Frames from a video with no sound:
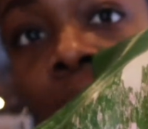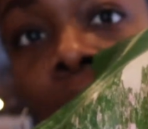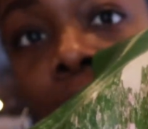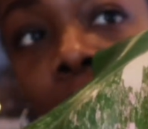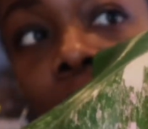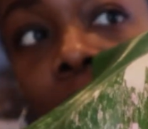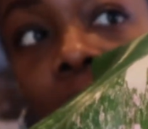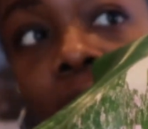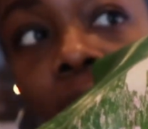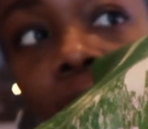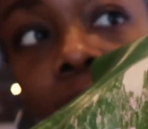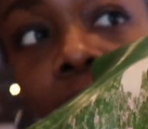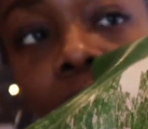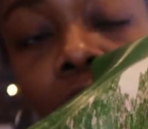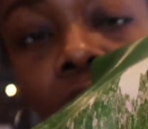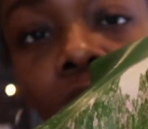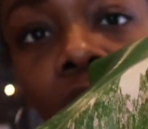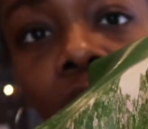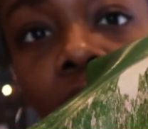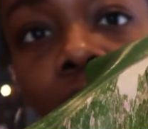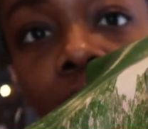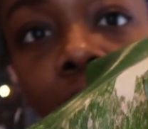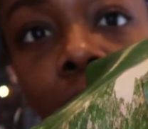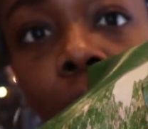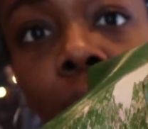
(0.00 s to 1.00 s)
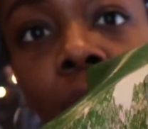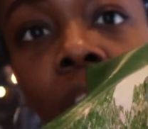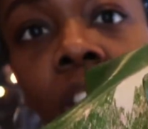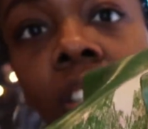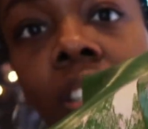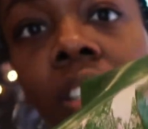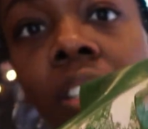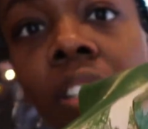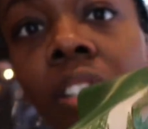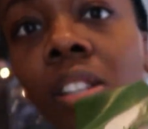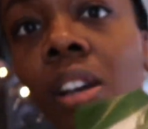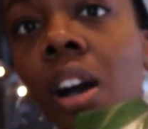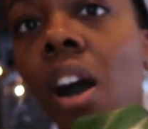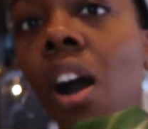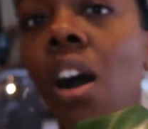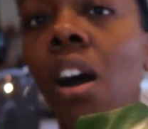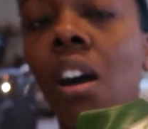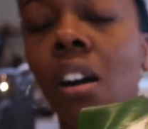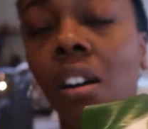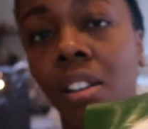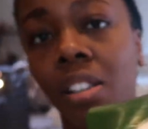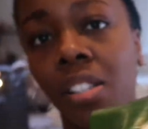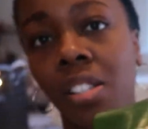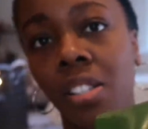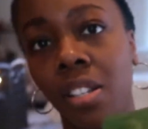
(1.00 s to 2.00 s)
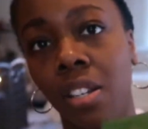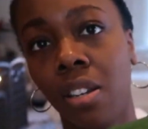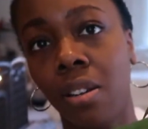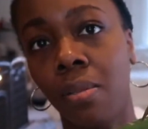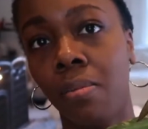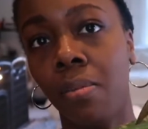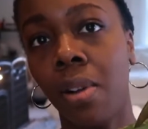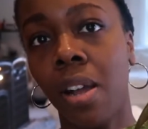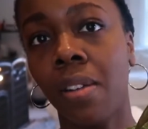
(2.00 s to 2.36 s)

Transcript: variegation, which is awesome.